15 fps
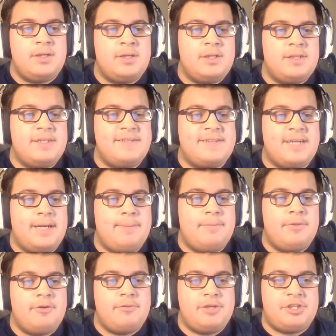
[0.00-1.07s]
This time,
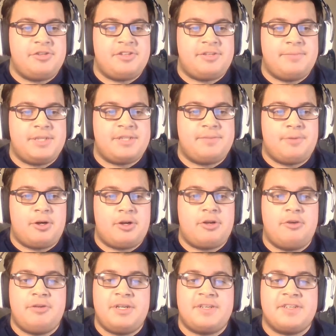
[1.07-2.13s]
we chose to make smarter
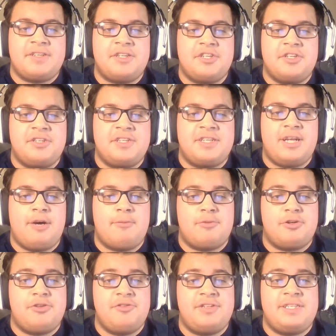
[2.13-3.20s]
coding decisions to help
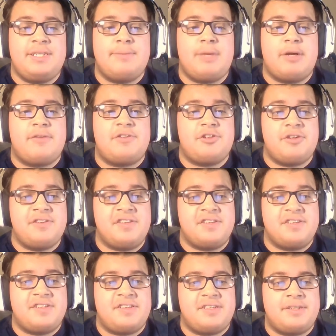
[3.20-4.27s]
reduce the amount of stress
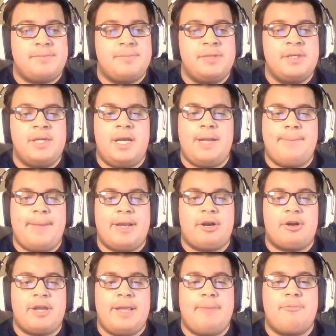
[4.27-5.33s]
on the system and make
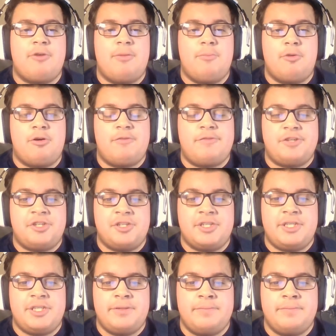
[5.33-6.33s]
our game run more efficiently.